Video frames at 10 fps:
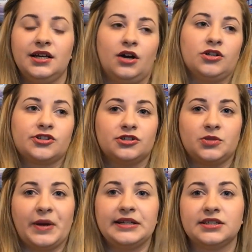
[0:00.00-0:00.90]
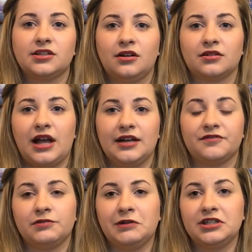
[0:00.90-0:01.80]
It also depends on
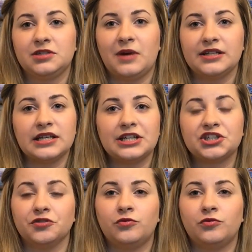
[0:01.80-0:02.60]
kind of the randomisation